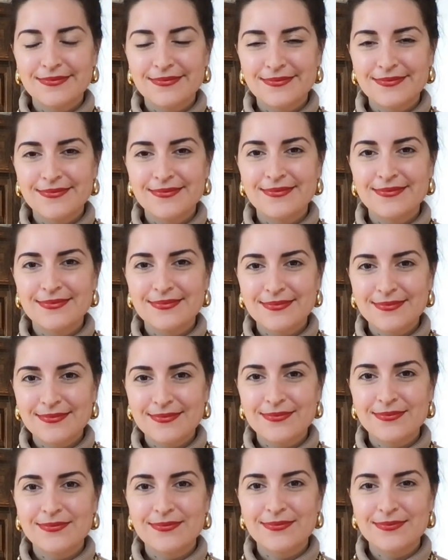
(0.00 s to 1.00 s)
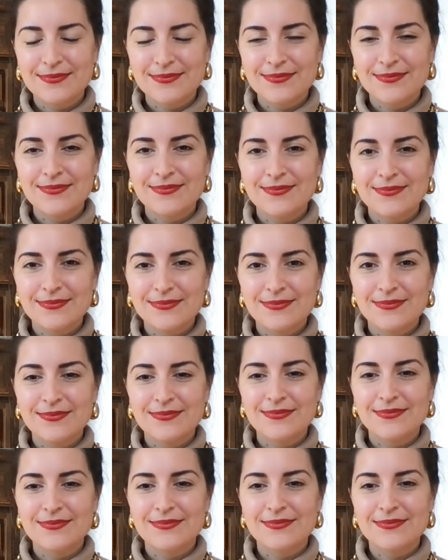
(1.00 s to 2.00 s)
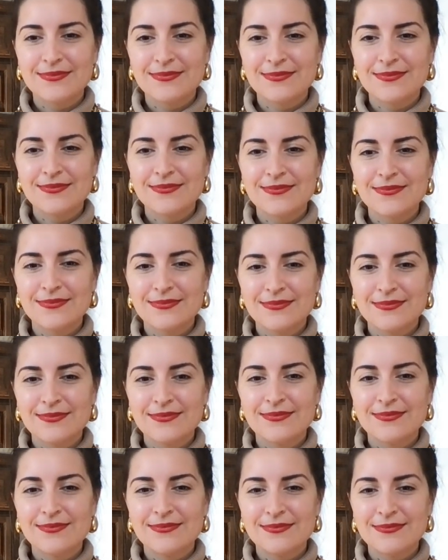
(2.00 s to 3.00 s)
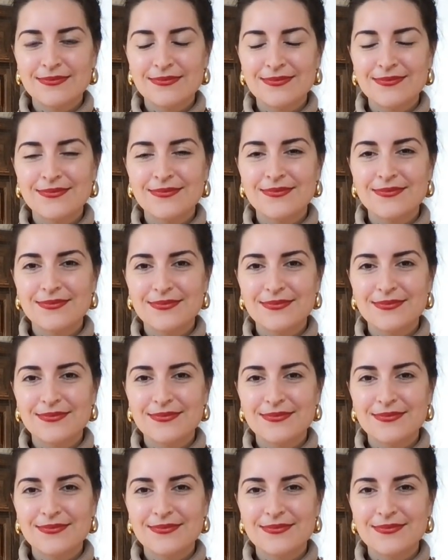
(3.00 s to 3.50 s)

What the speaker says: The person shown says nothing.